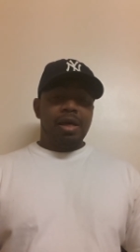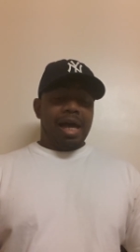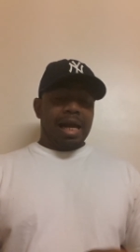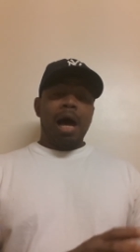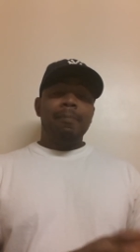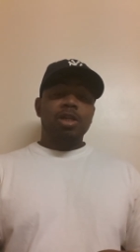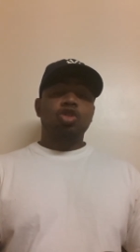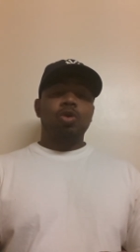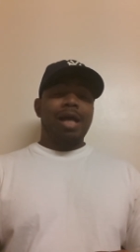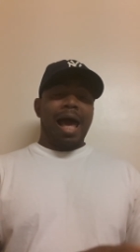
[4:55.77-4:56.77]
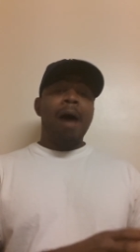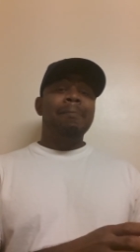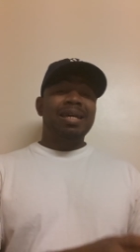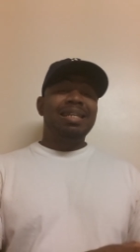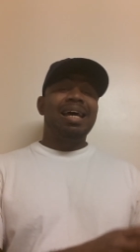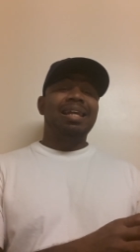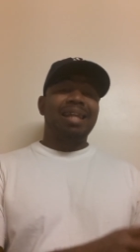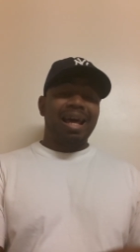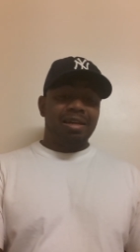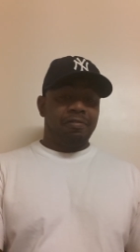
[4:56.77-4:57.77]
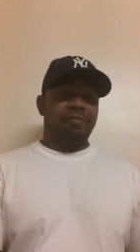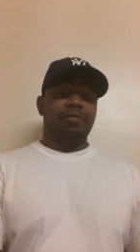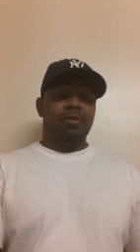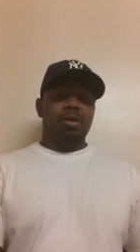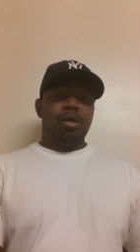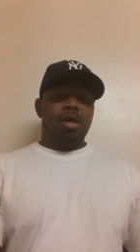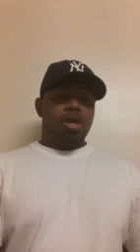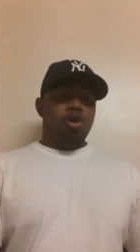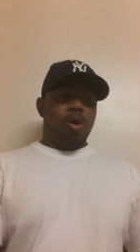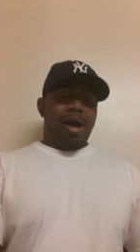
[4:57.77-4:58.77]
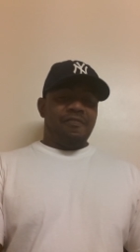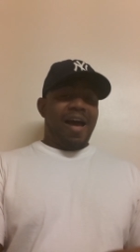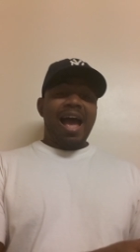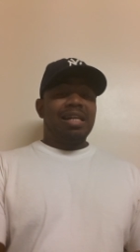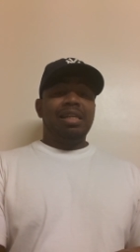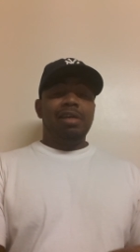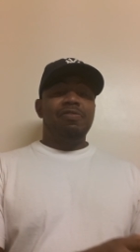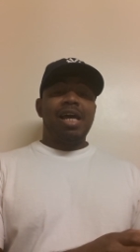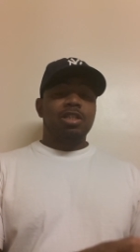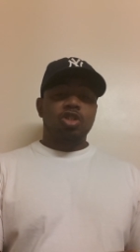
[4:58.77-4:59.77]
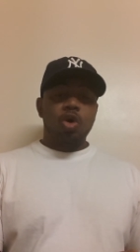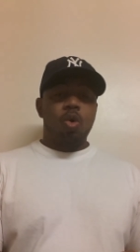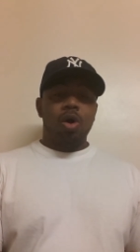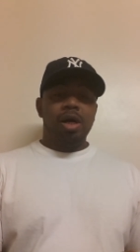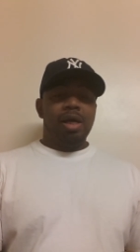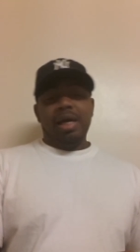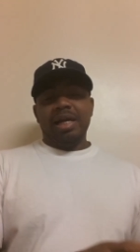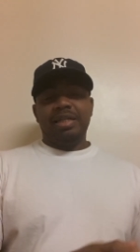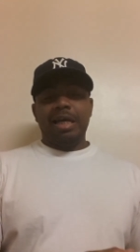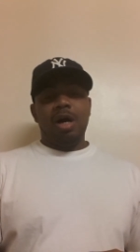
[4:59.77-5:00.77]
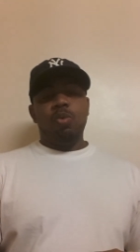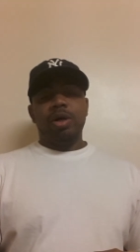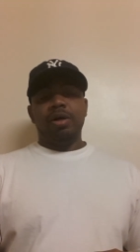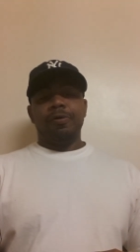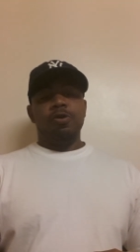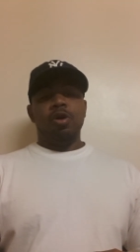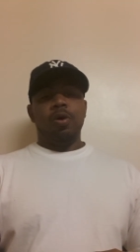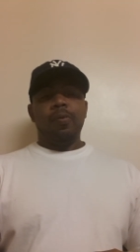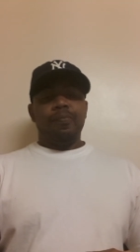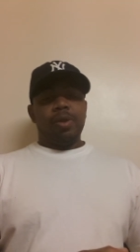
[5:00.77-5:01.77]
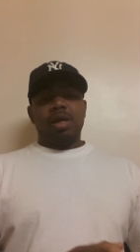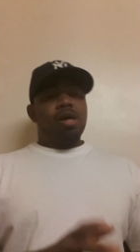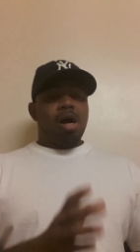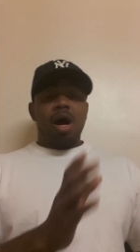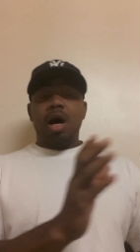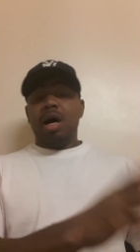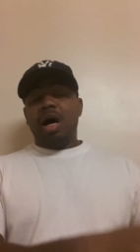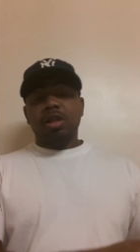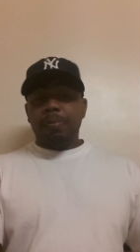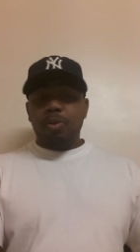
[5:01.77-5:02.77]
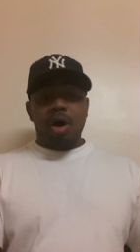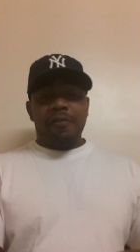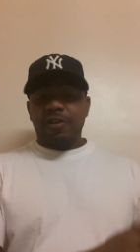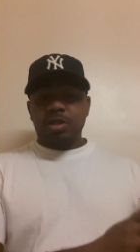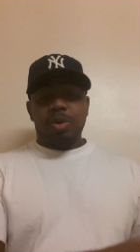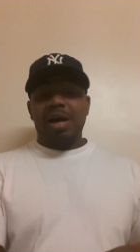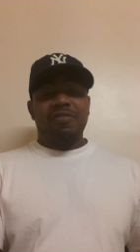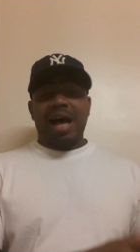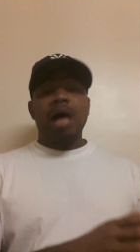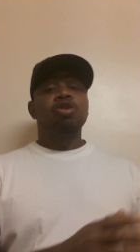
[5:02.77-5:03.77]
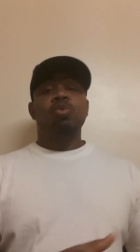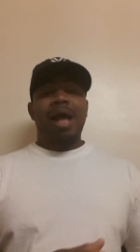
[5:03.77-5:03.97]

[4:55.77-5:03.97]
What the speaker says: And I'll make sure that I'm in their life. You know, if I had to live next door and deal with, you know, her other boyfriends, whatever, I'll do